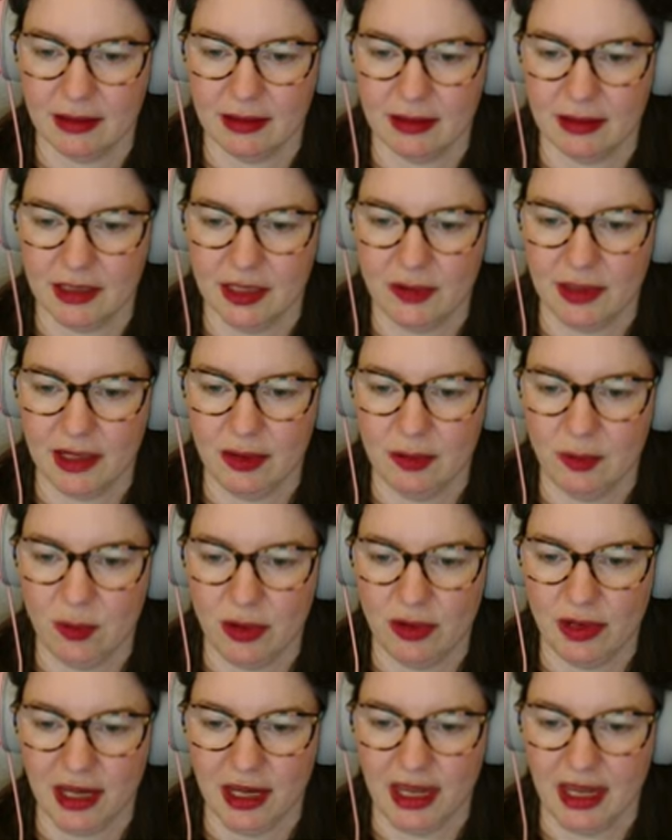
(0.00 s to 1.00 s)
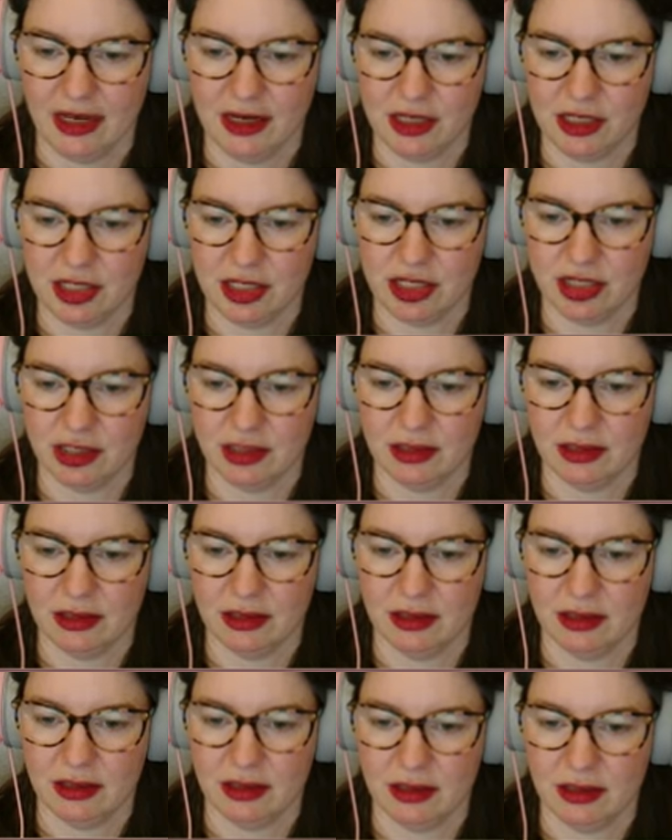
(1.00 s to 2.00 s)
Do I want hedge
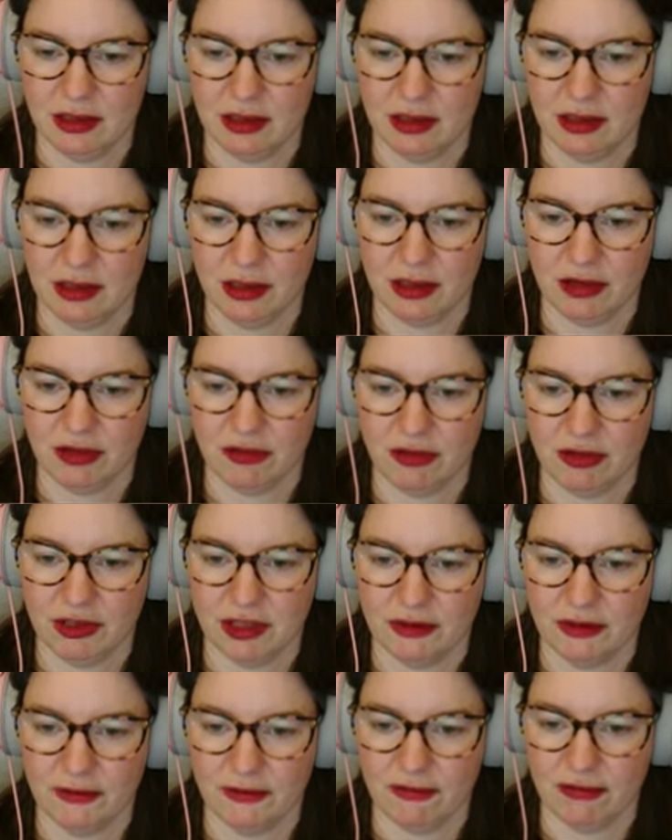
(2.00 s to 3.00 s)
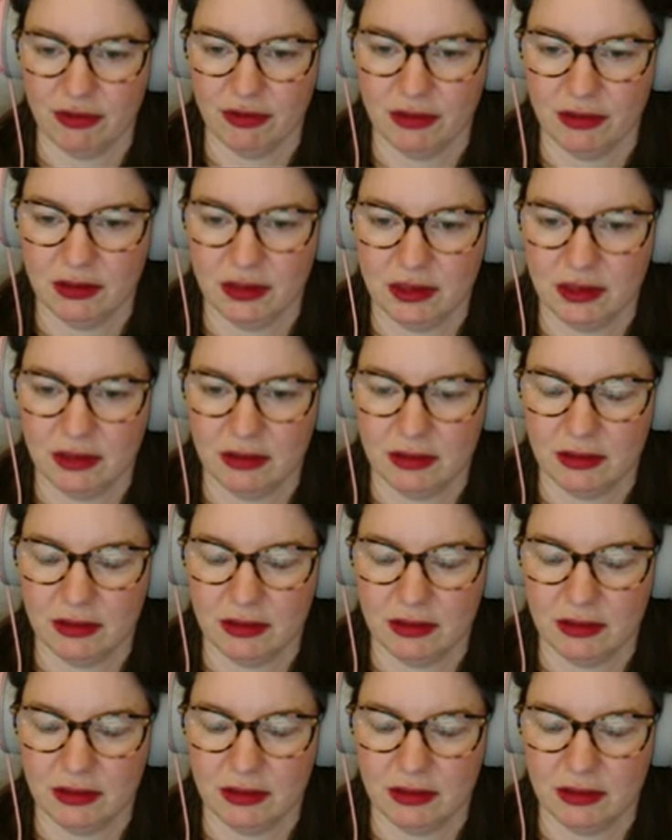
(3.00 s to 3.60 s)
across the front?